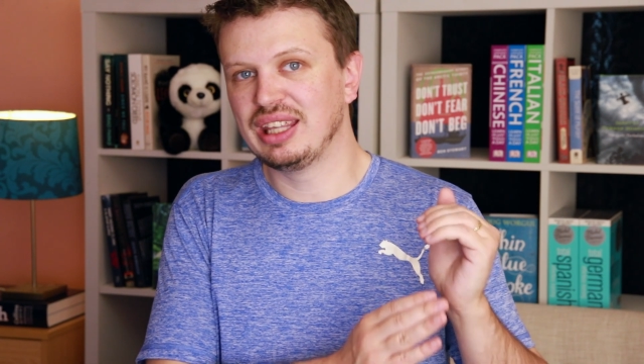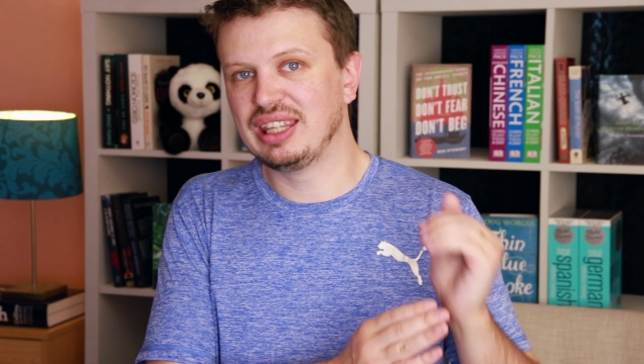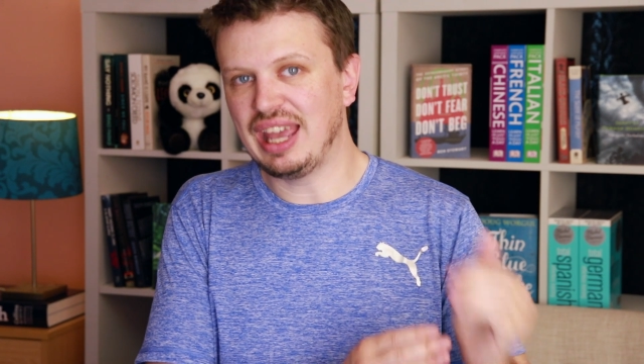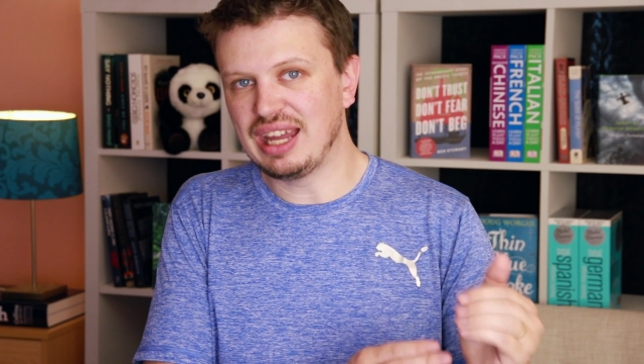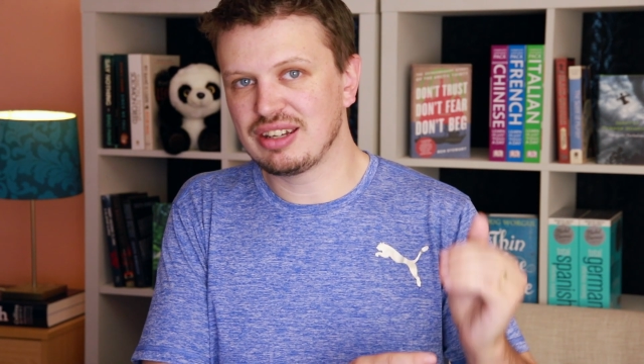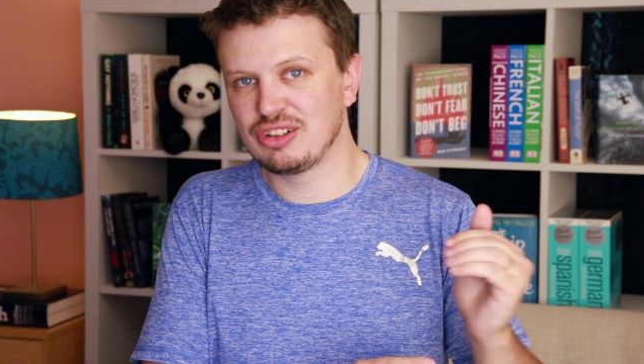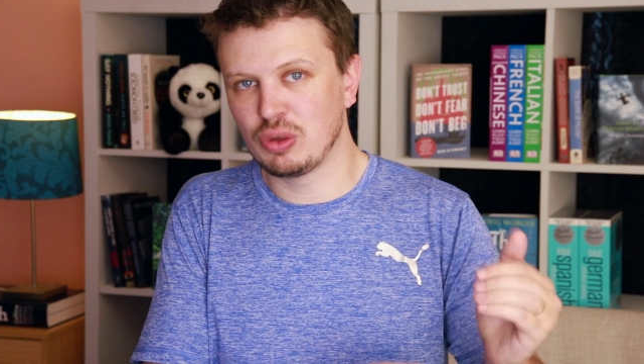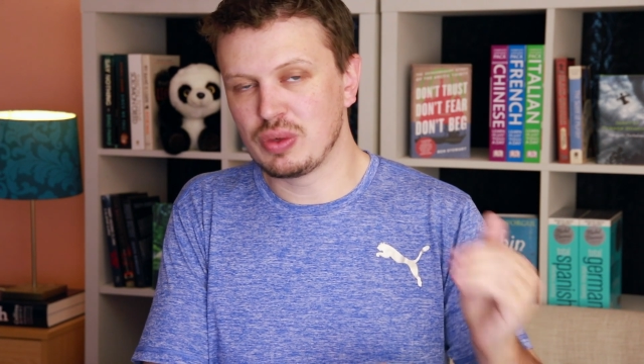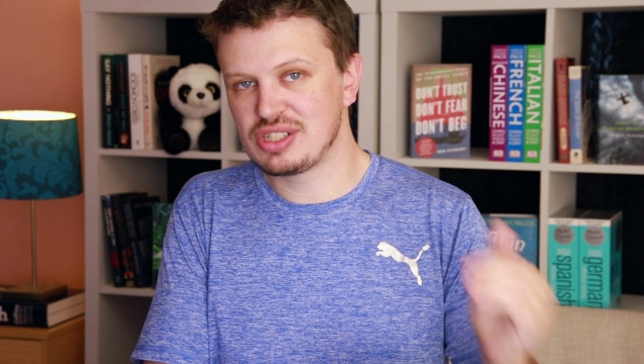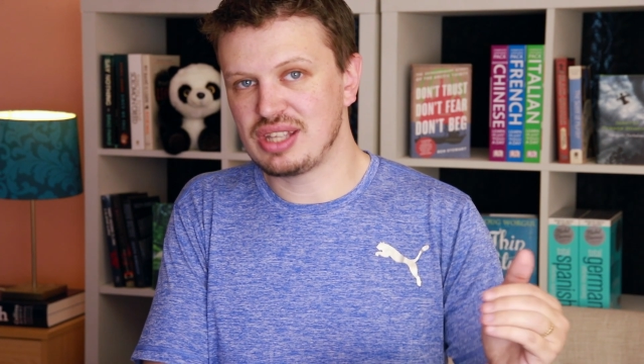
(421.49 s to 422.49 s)
get
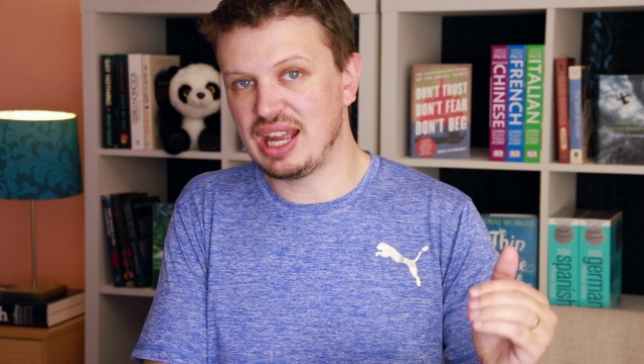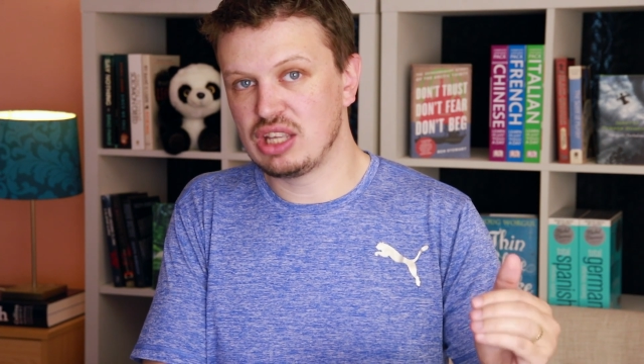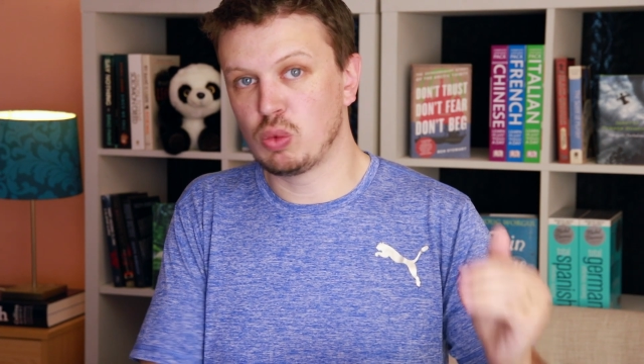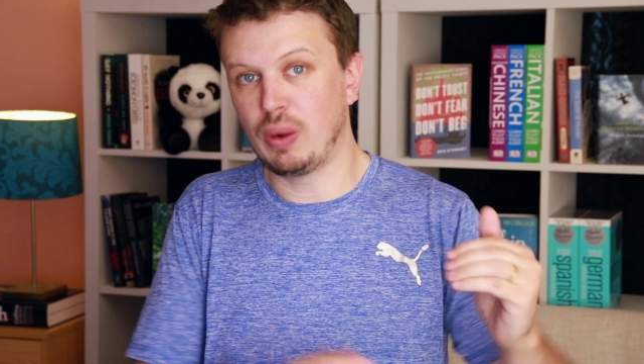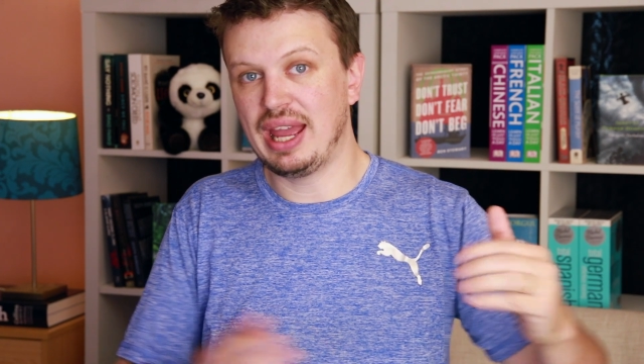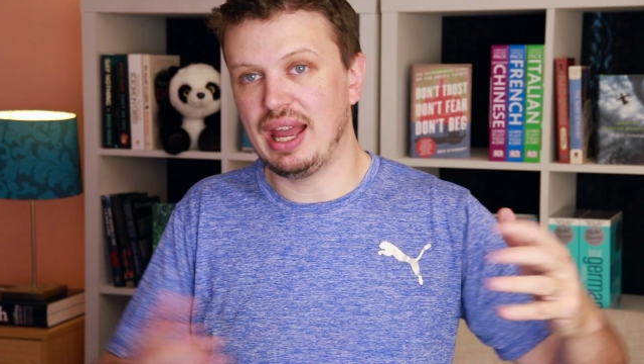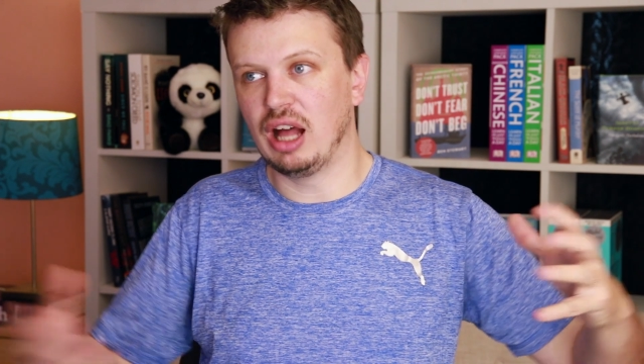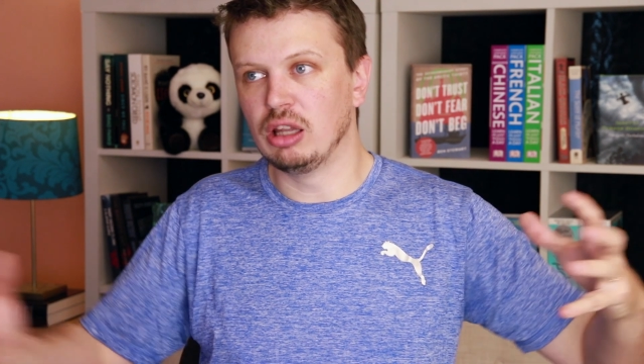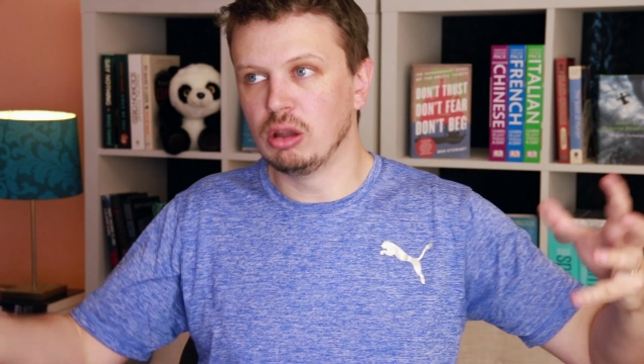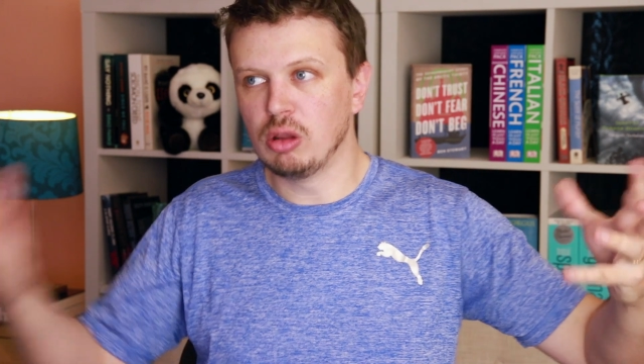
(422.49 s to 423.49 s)
to a stage where
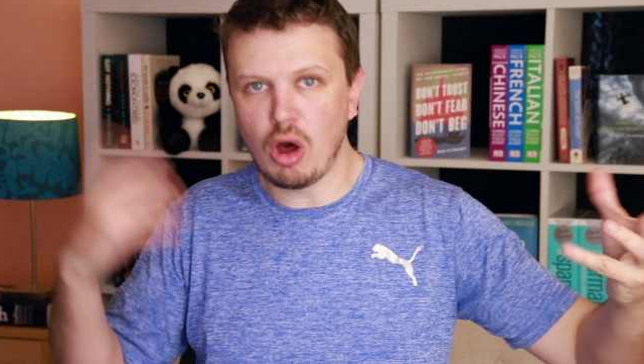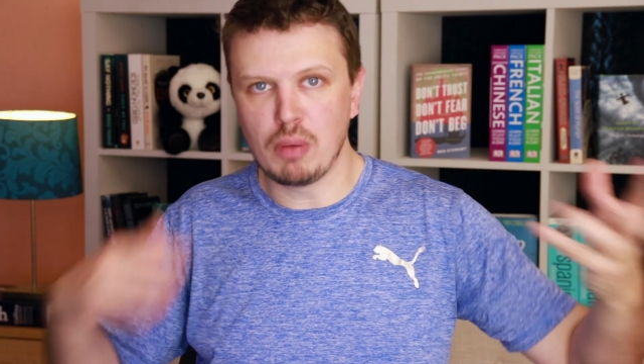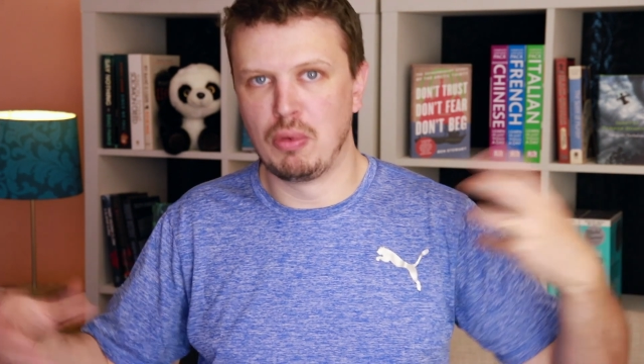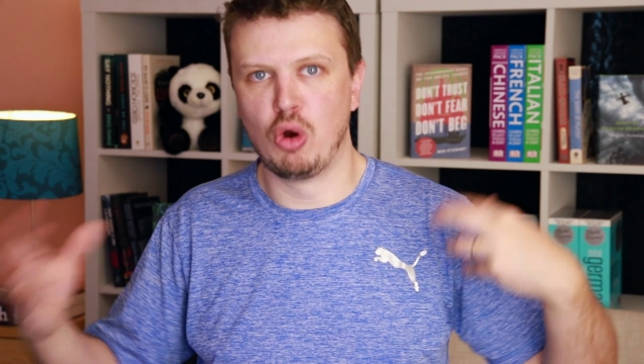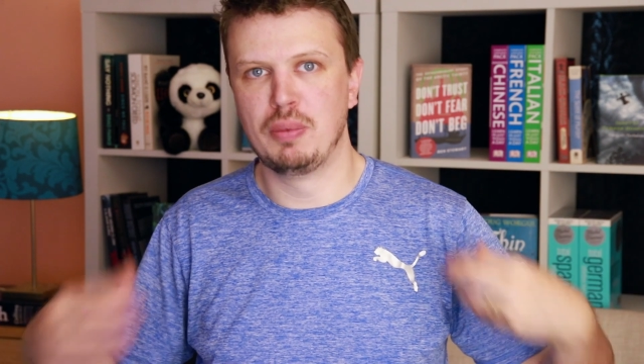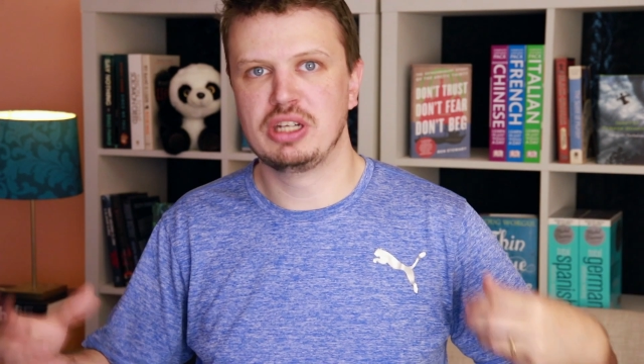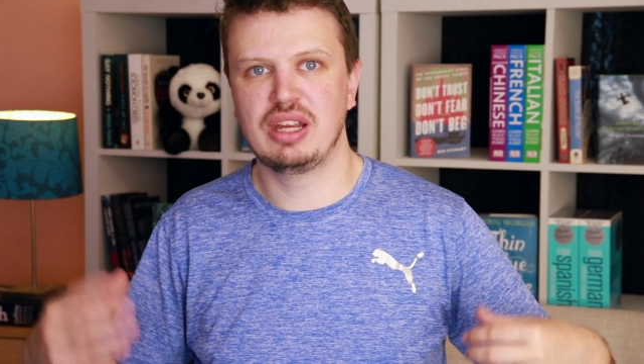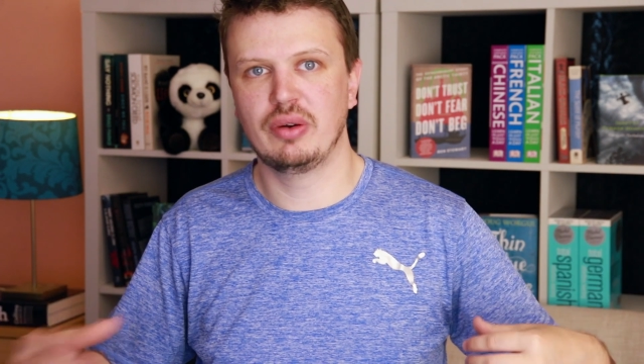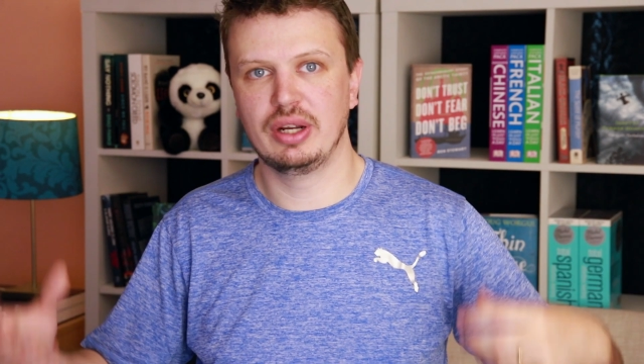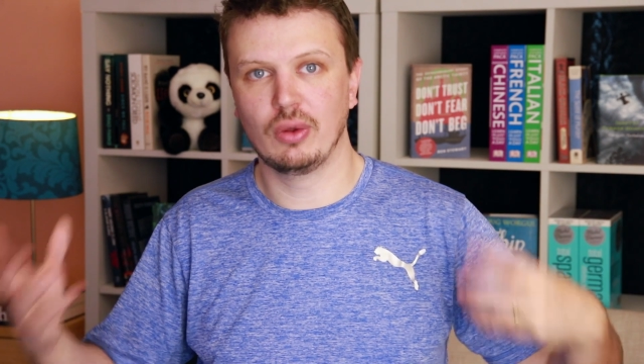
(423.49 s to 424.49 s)
a lot more
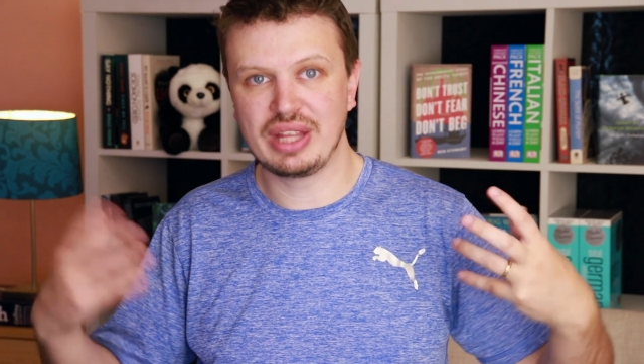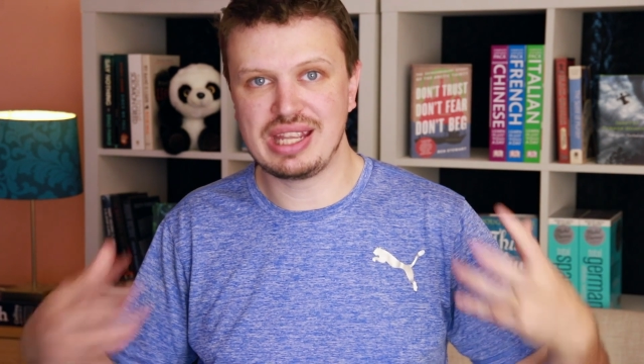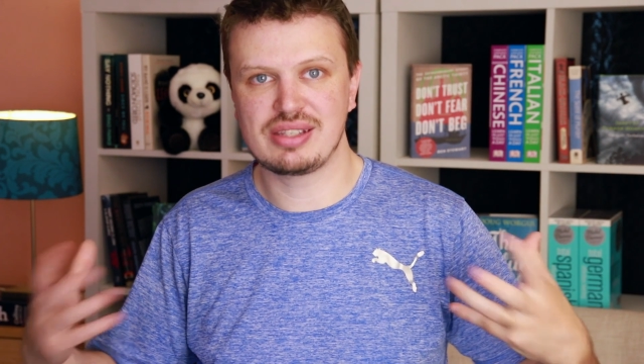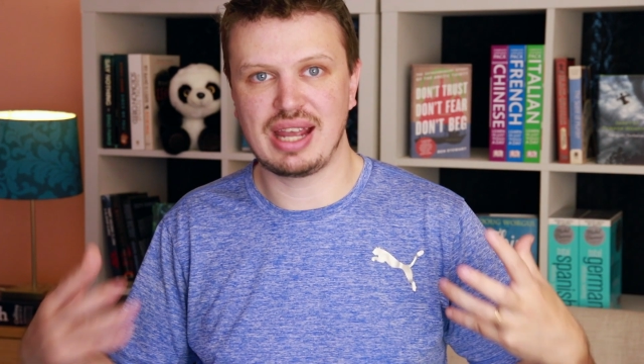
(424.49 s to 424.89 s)
material is